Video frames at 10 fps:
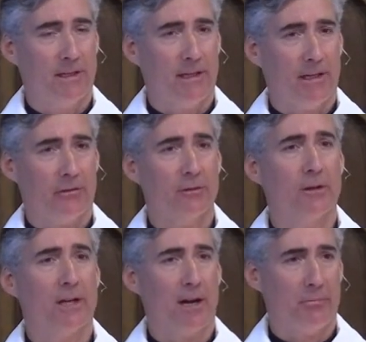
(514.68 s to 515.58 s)
and to
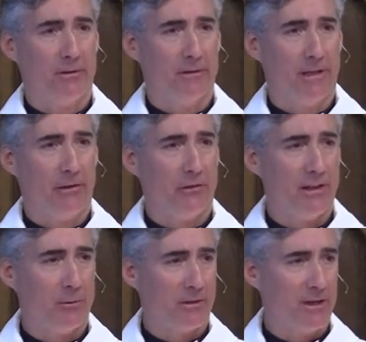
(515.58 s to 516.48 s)
look up and see
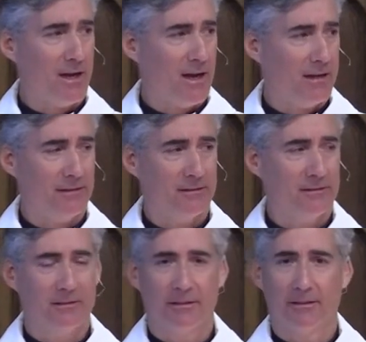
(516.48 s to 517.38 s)
that with God,
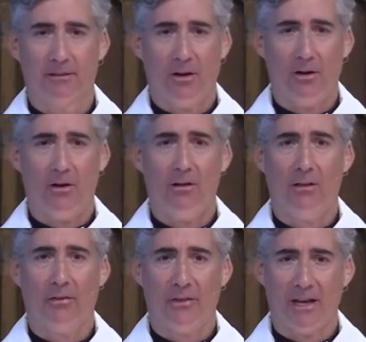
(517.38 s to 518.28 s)
all
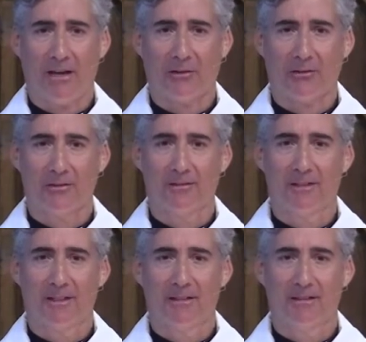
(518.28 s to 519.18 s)
things
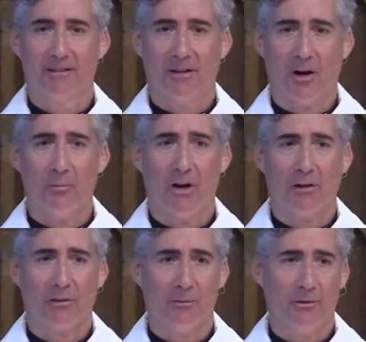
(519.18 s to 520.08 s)
are
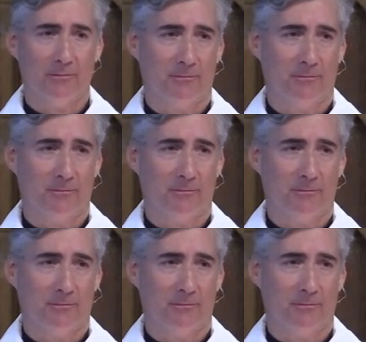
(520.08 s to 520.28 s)
possible.